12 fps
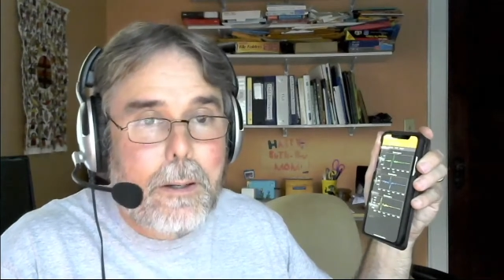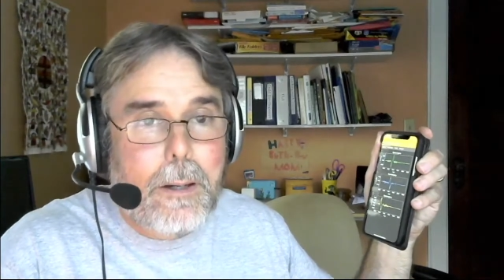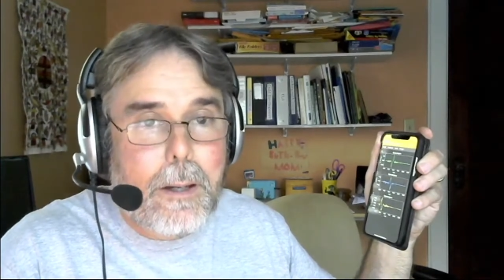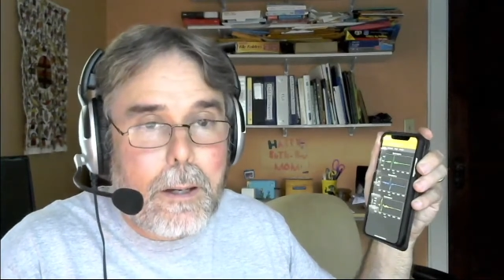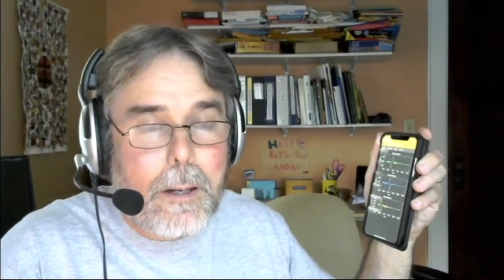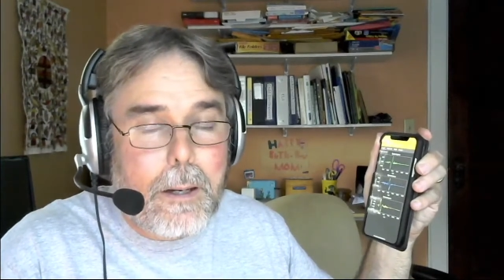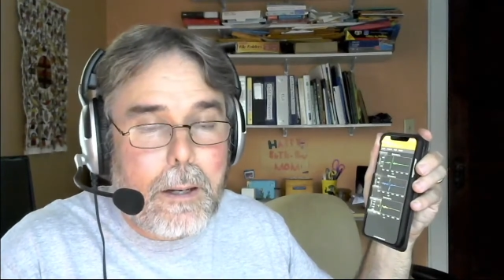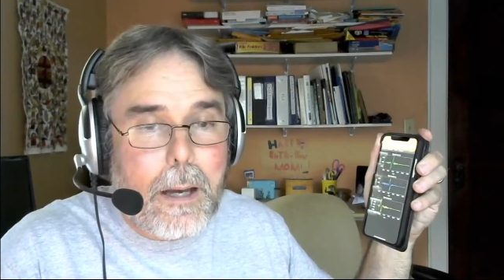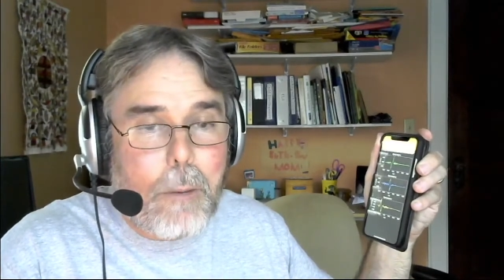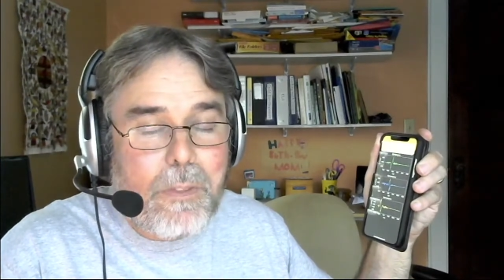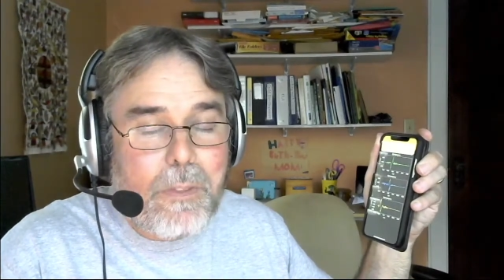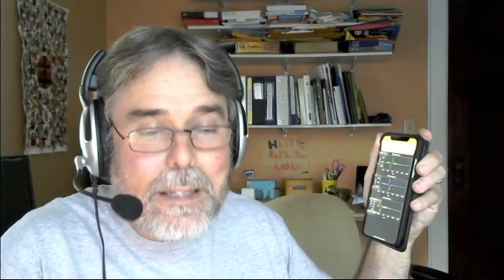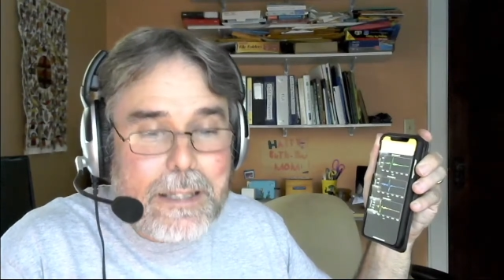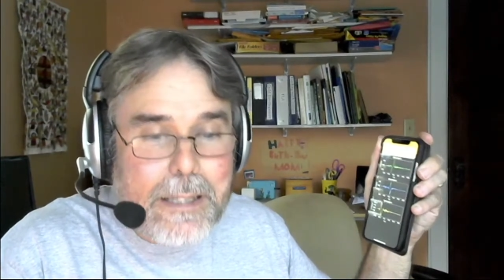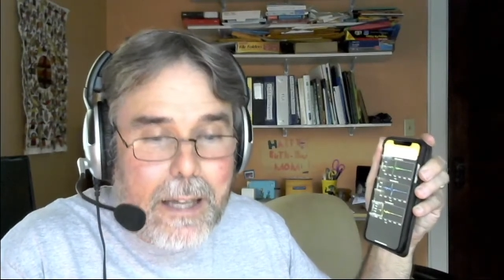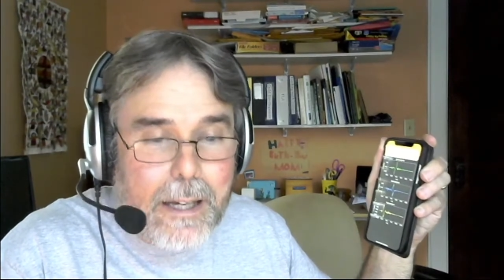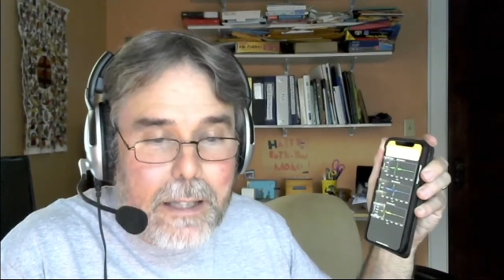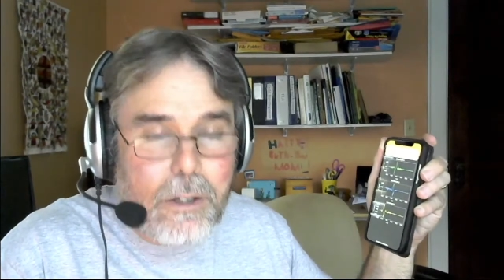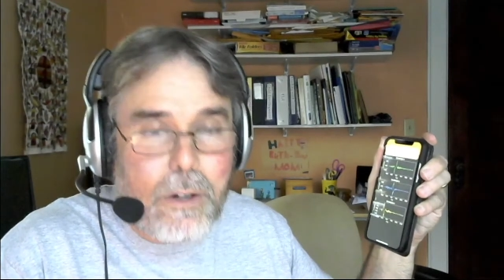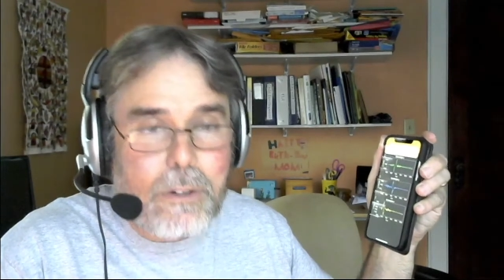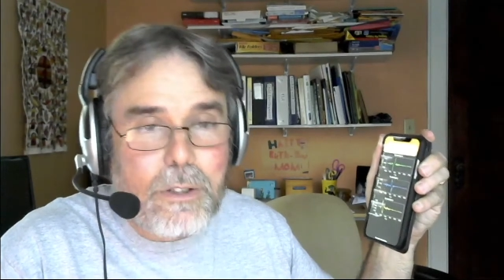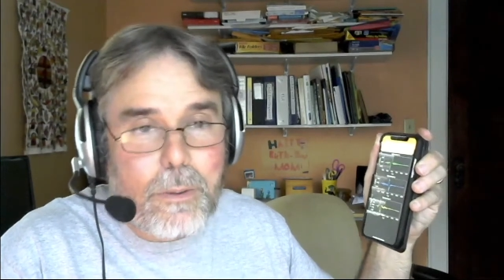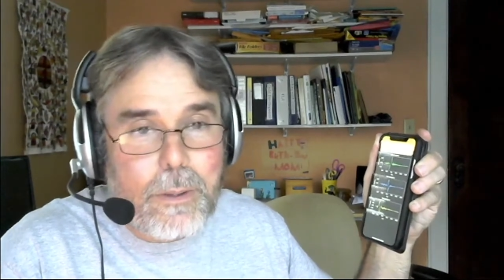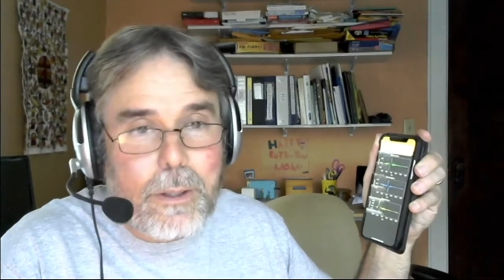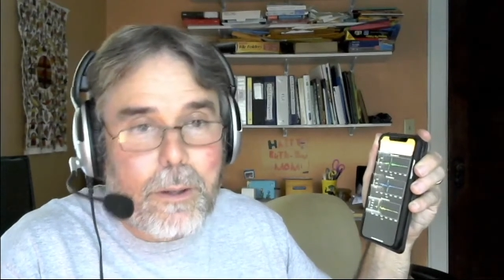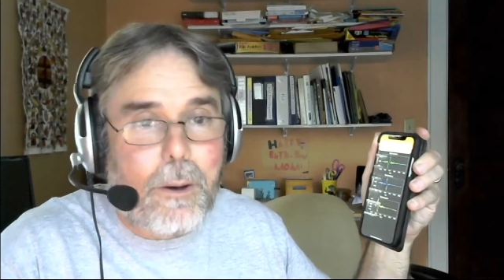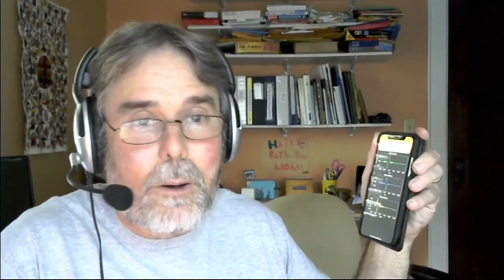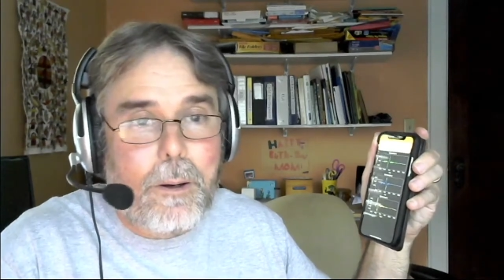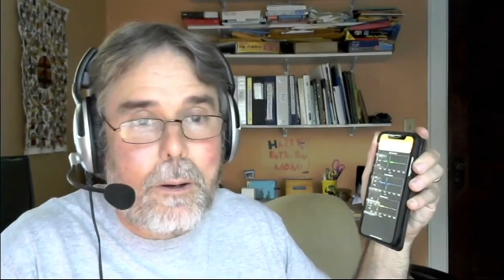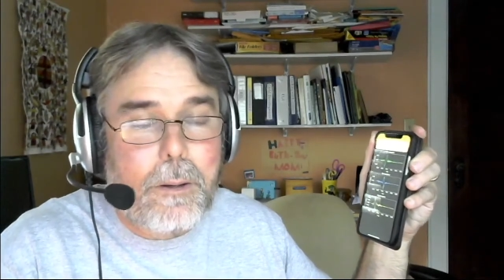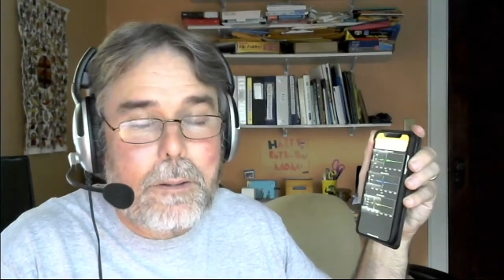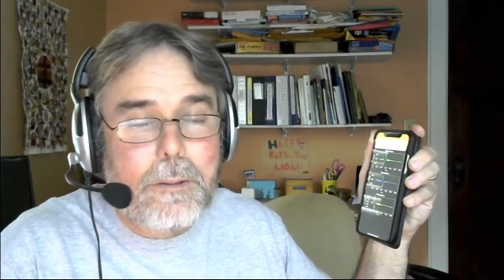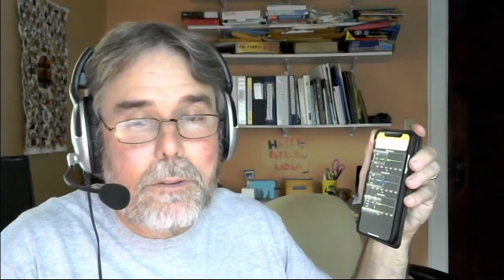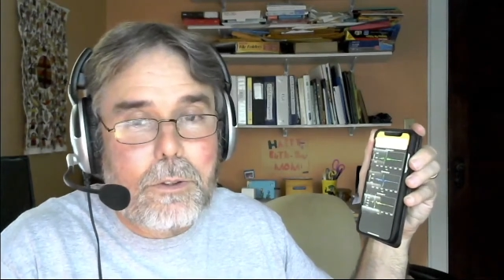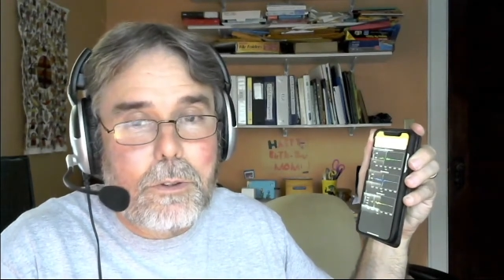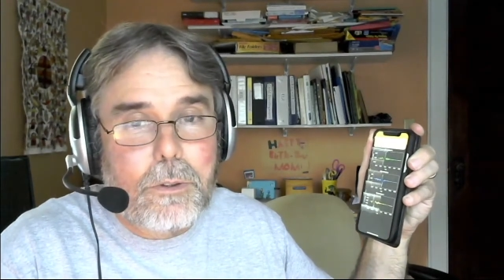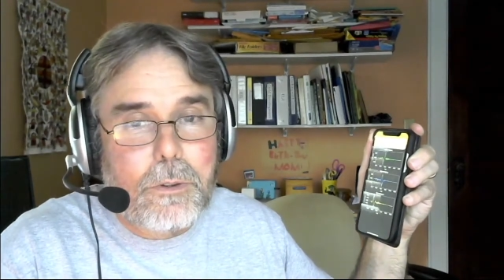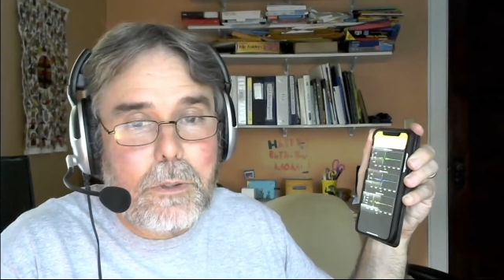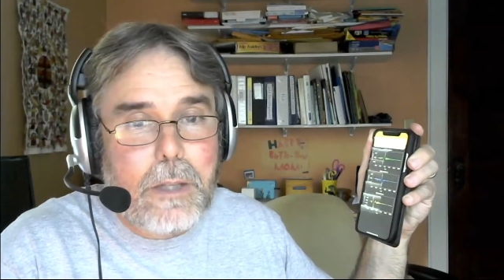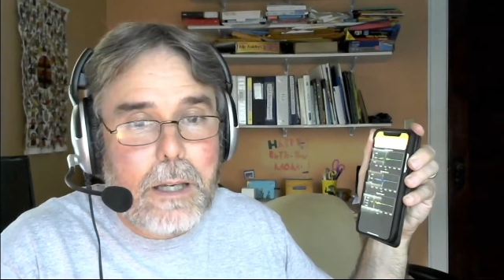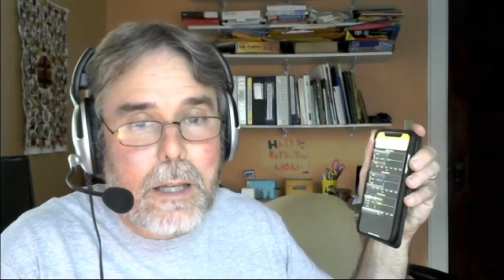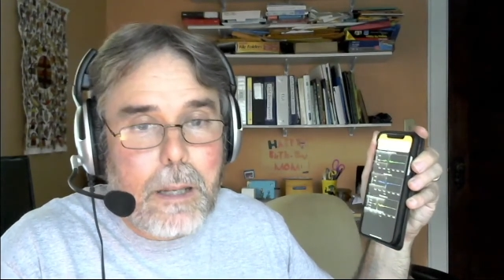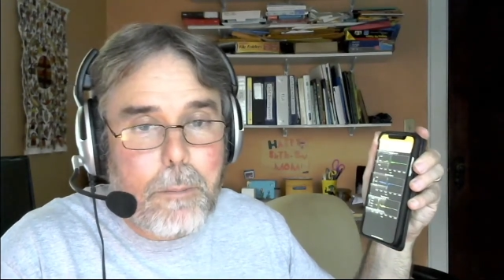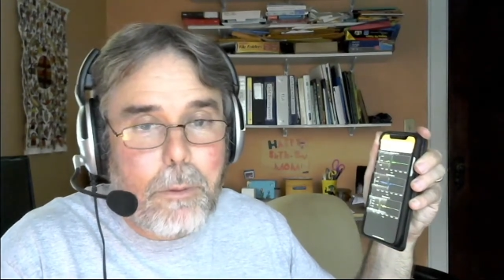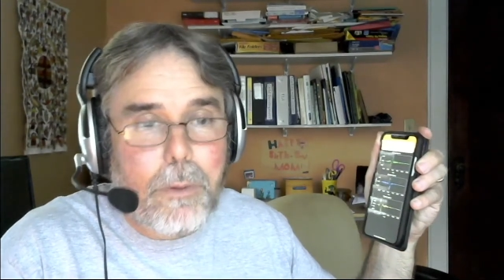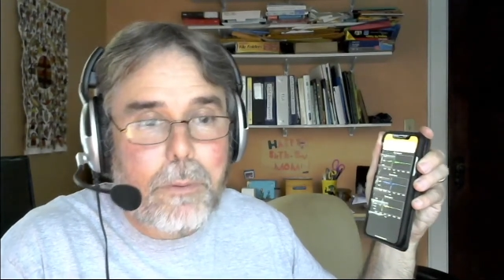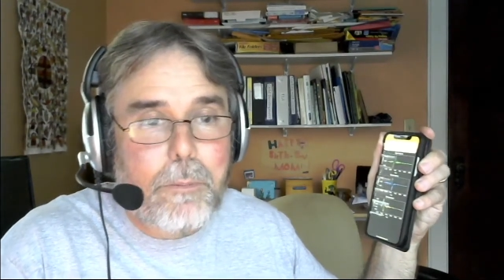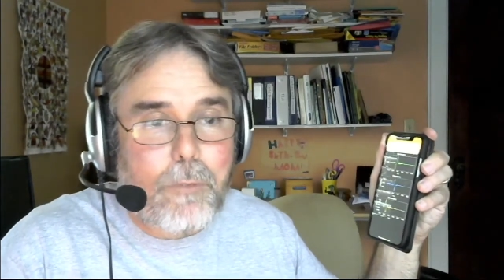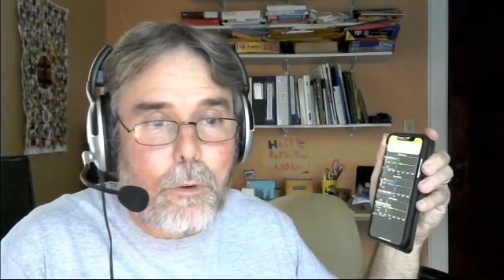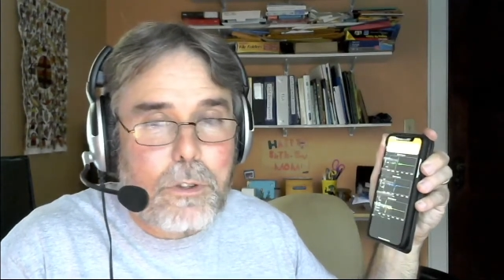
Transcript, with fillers: and what the design criteria are to enable folks